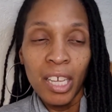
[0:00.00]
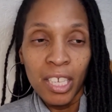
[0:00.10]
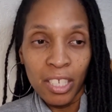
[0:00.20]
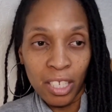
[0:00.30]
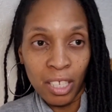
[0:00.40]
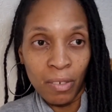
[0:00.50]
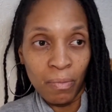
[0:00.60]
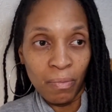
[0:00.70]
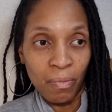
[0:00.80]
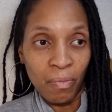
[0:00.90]
So
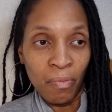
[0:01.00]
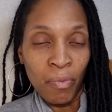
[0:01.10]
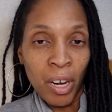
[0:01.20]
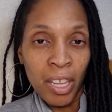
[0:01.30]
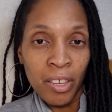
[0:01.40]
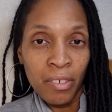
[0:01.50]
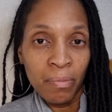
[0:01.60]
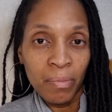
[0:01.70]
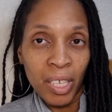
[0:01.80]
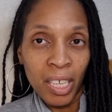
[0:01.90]
then rather
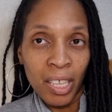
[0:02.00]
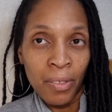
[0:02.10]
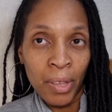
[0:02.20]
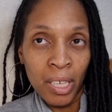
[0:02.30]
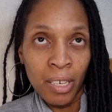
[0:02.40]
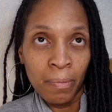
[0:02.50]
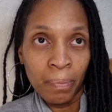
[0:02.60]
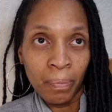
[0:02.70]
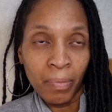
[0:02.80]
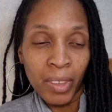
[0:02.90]
than